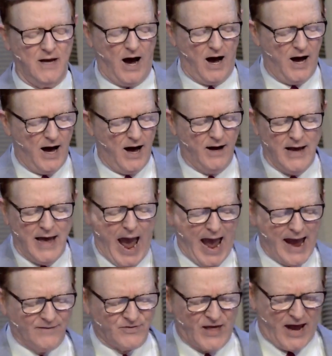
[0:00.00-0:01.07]

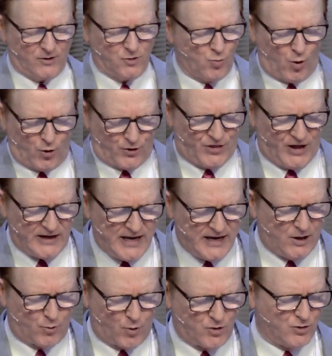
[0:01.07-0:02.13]
And that we're the
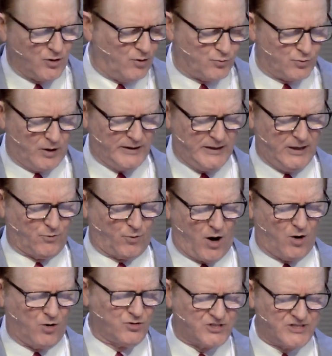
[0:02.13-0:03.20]

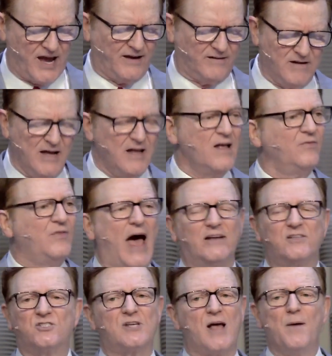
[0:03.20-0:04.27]
heroes, and
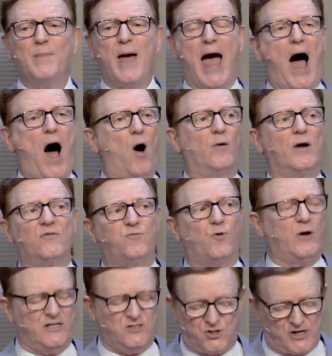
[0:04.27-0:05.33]
that somehow if
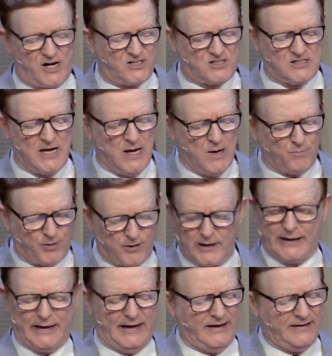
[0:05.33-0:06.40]
we just
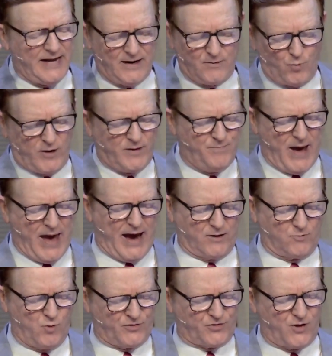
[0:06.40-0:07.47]
plead and we
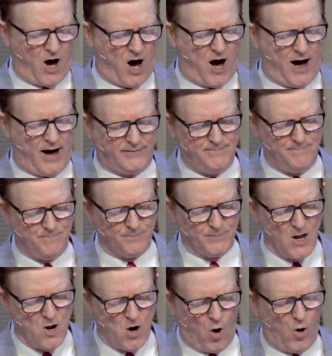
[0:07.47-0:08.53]
beg with God,
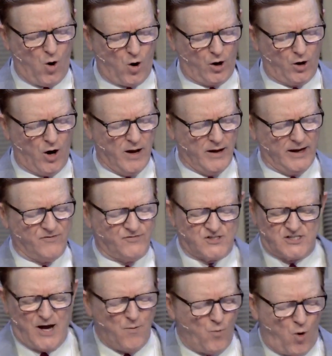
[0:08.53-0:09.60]
or if
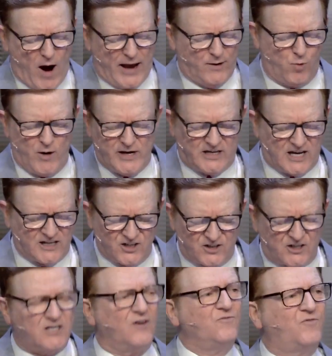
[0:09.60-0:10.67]
some way we can
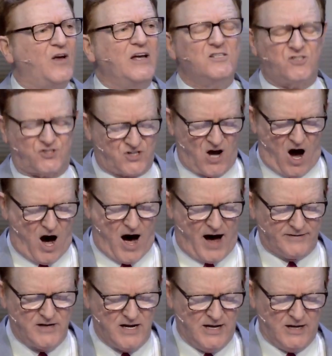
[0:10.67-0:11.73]
convince
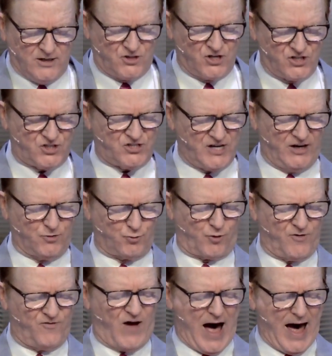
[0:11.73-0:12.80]
God to send
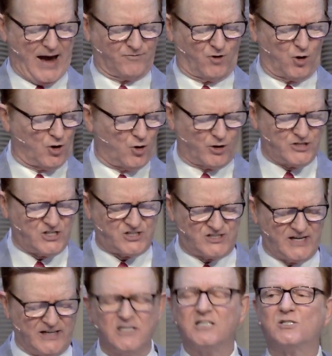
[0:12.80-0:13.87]
revival or to
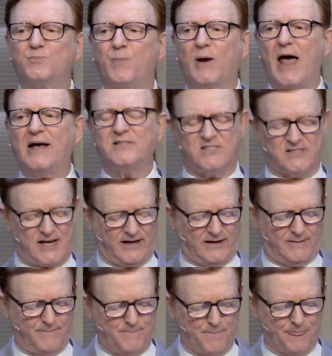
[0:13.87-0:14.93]
send his
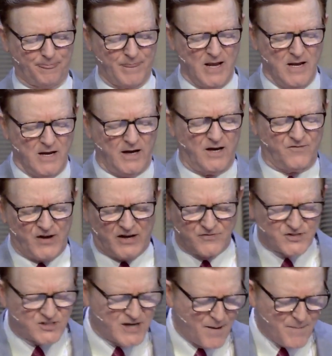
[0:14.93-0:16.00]
blessing, if
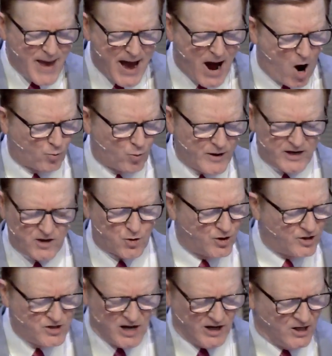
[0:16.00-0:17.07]
somehow we
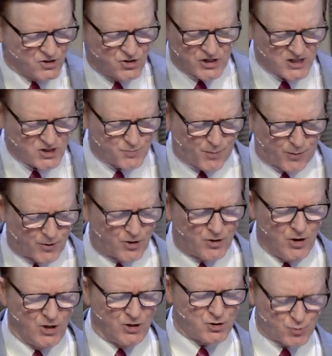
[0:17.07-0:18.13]
could just
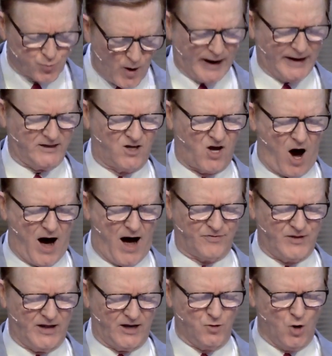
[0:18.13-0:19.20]
persuade God,
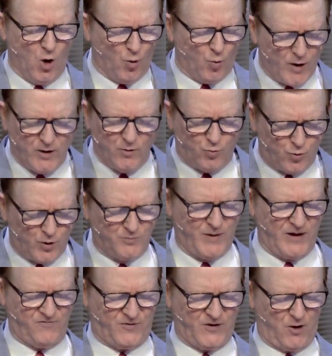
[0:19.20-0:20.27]
then we would
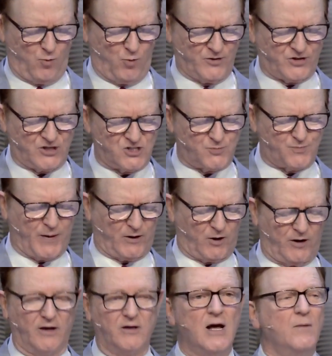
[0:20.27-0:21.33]
be filled with the
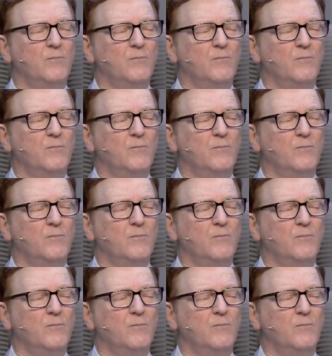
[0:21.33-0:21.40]
Spirit.